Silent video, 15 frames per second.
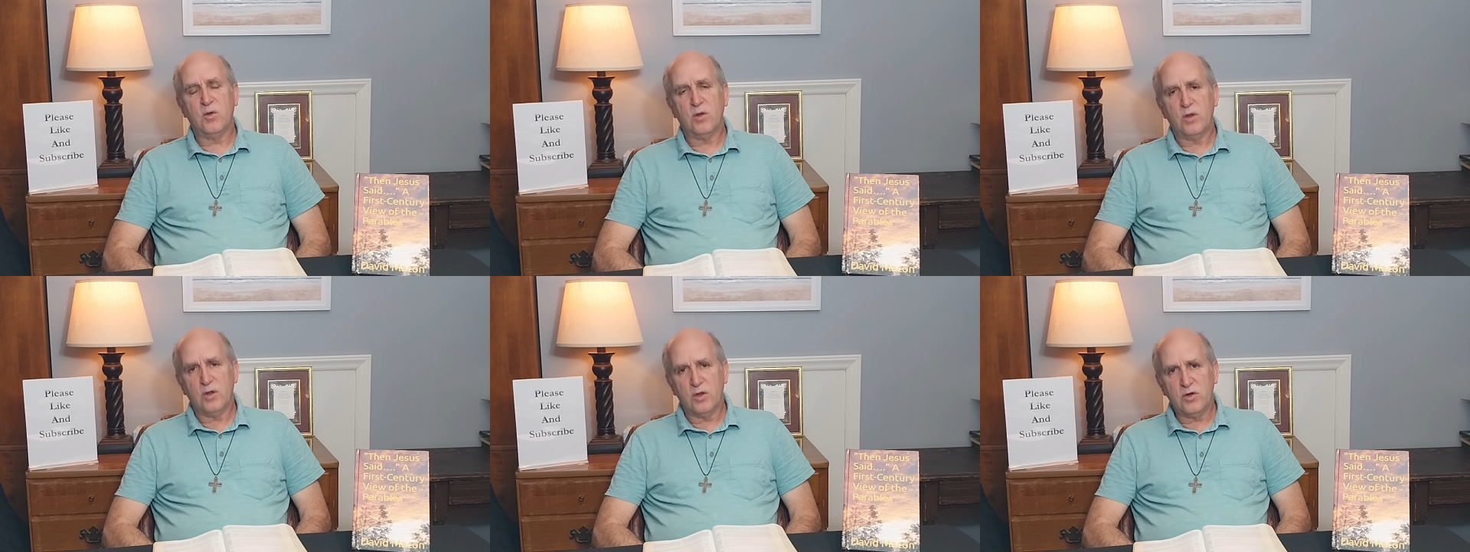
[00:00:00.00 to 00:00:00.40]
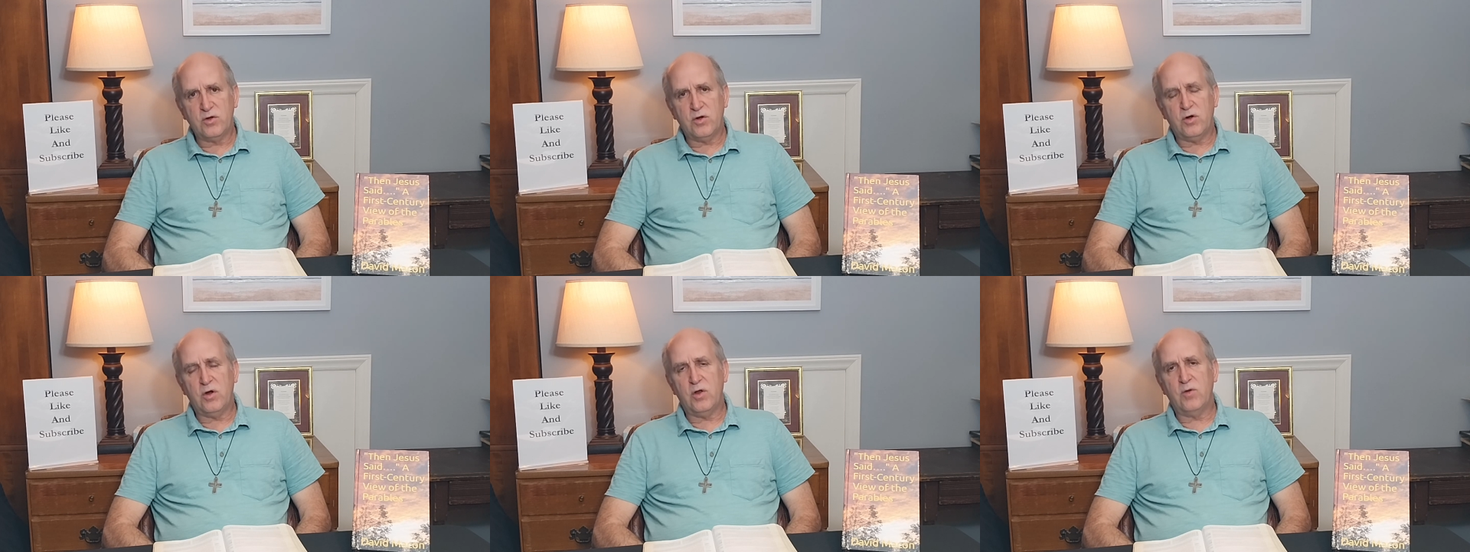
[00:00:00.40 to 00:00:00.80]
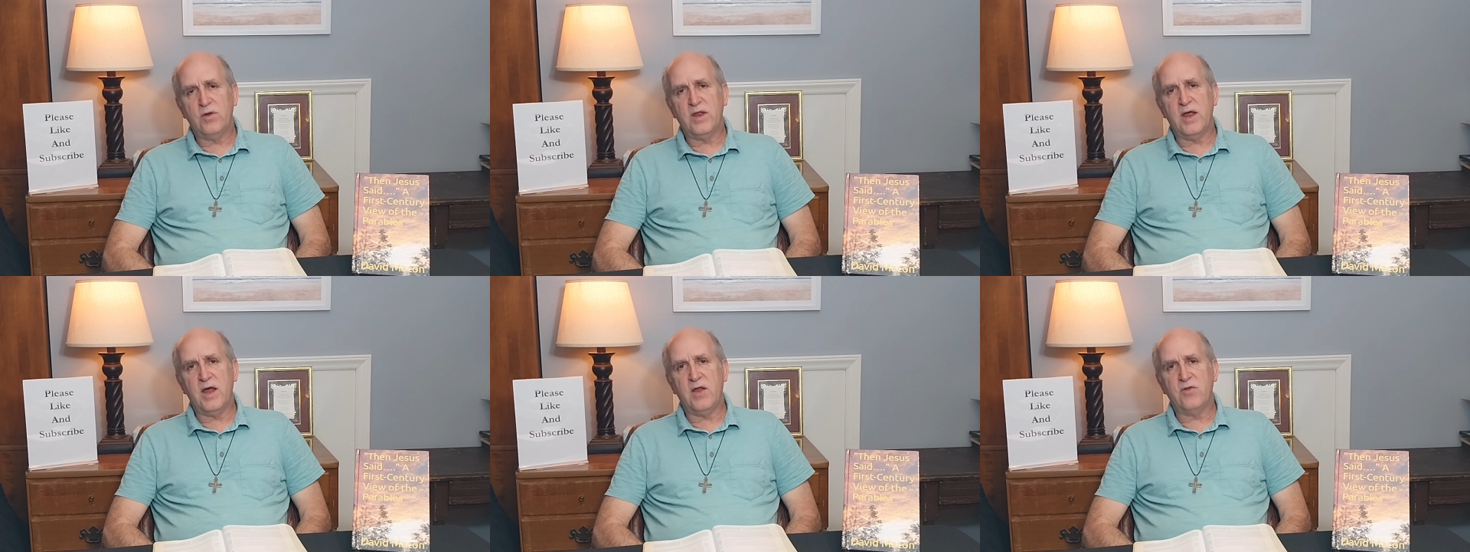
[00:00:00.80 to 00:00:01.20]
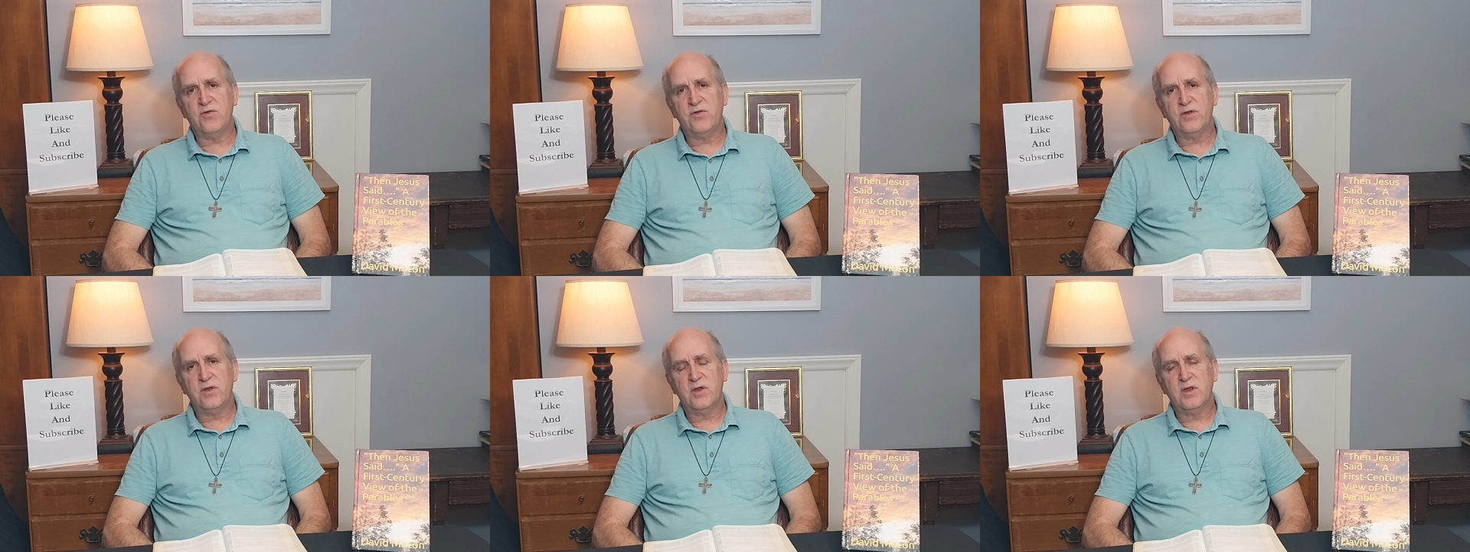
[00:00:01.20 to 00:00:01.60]
Look to our own
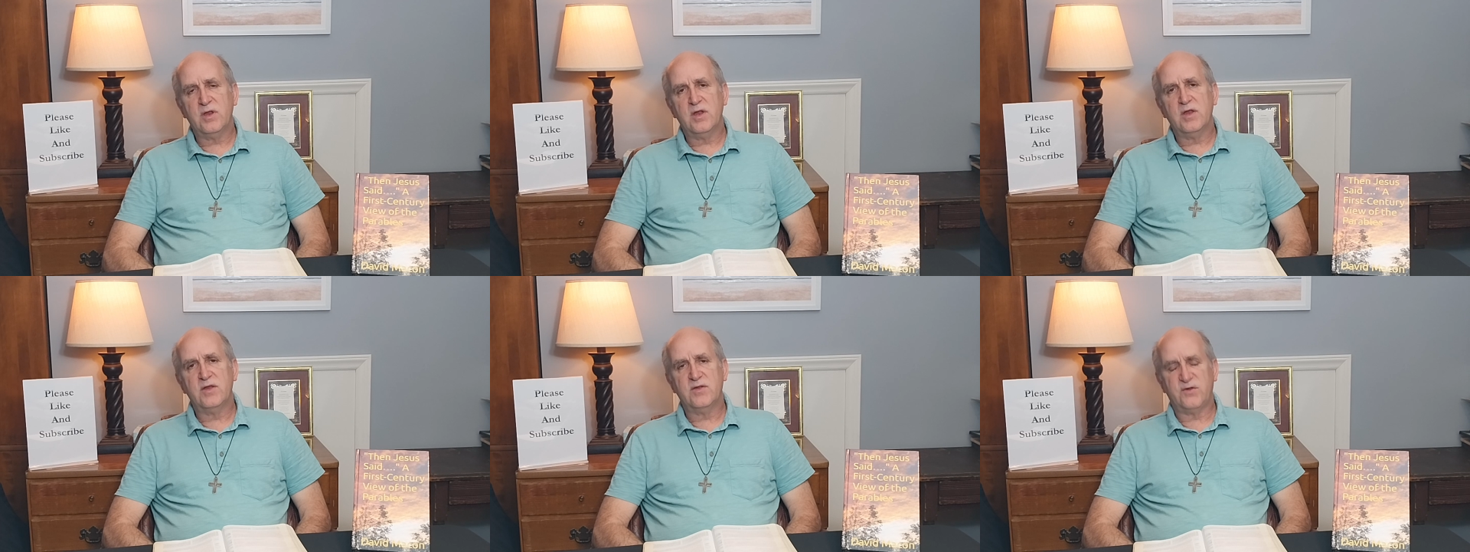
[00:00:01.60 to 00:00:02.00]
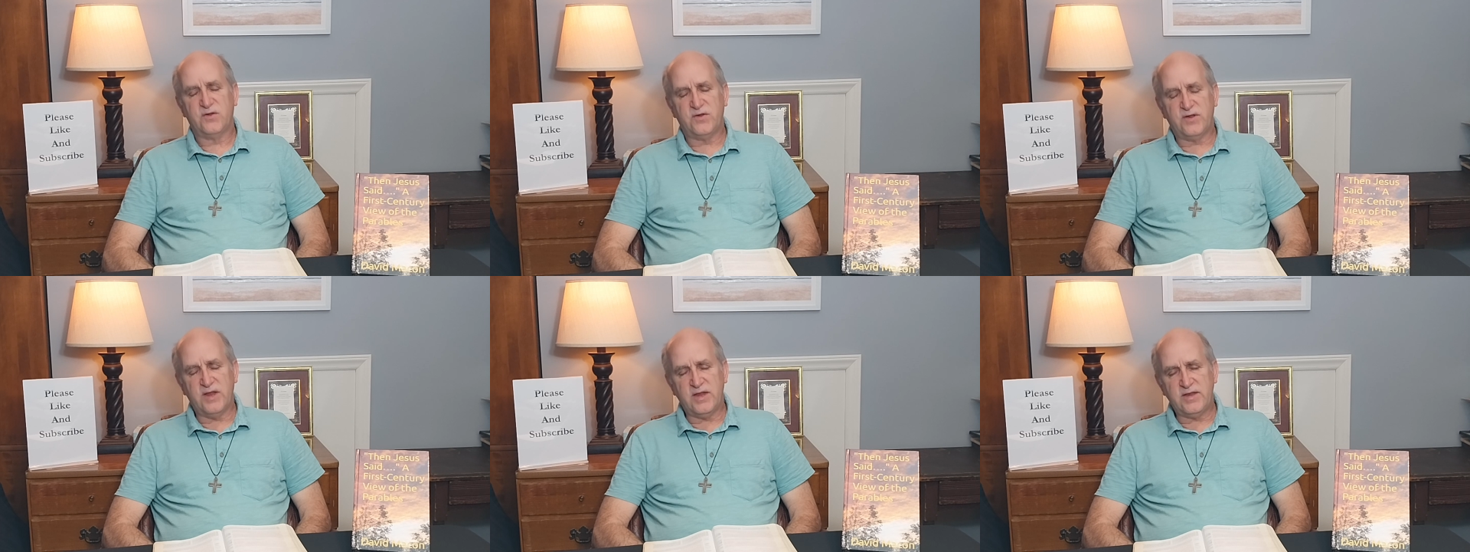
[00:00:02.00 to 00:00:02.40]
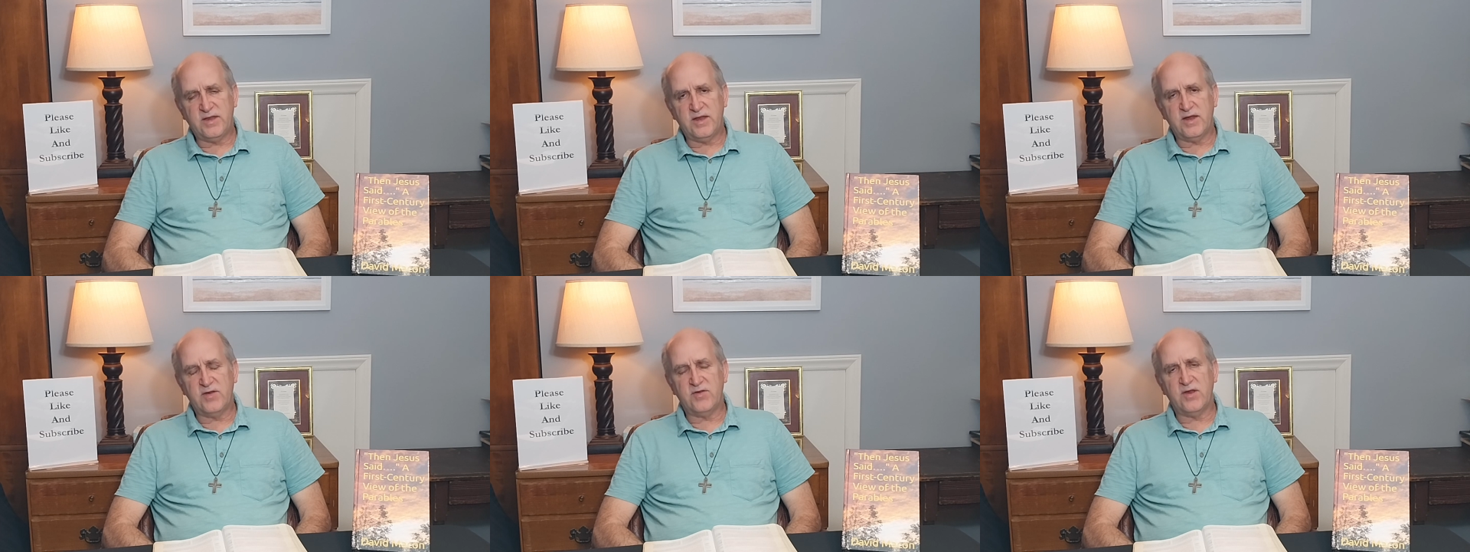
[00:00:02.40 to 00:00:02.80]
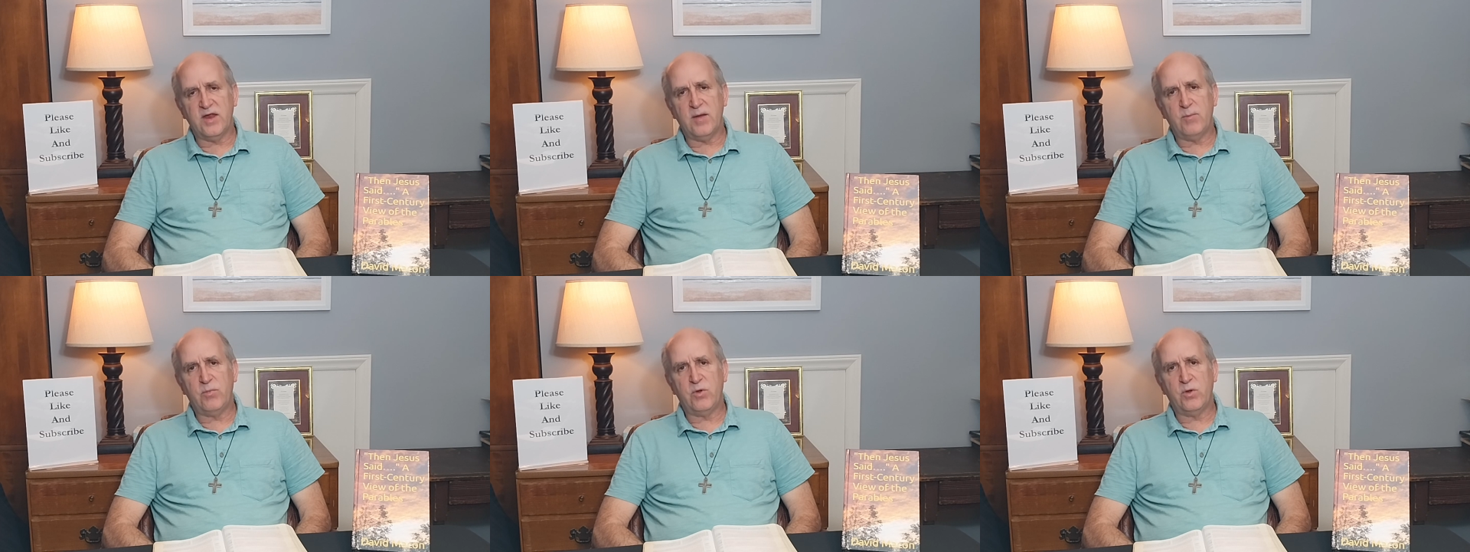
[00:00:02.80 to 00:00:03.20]
house, set the
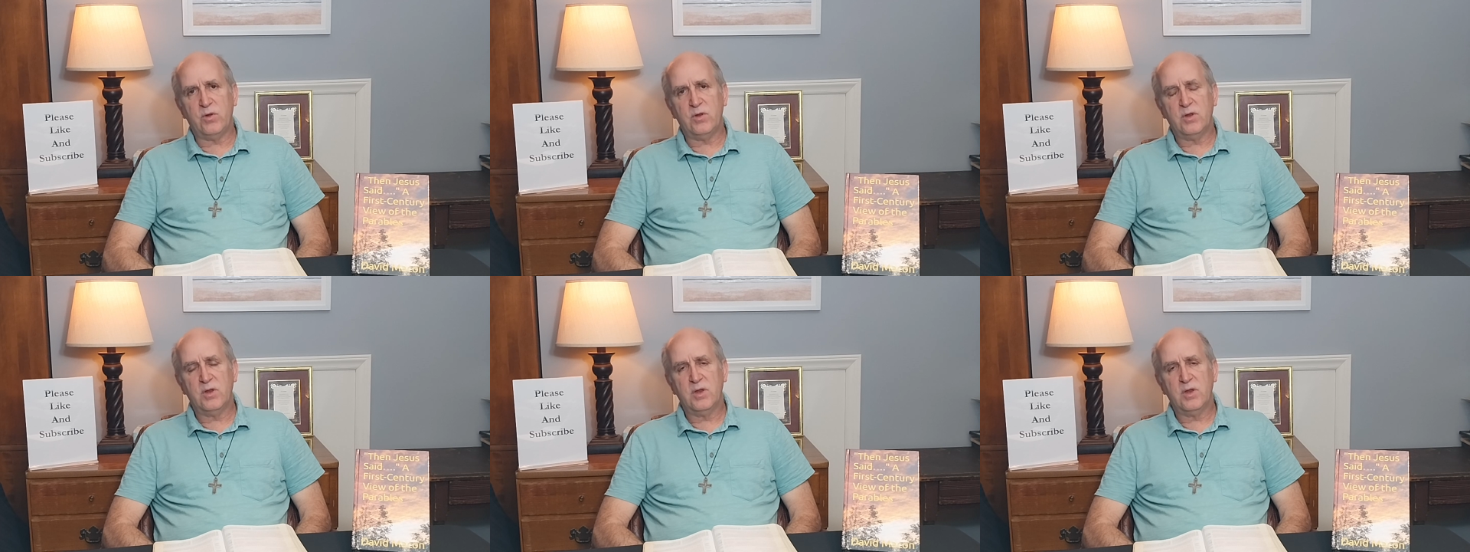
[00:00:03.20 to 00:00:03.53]
example,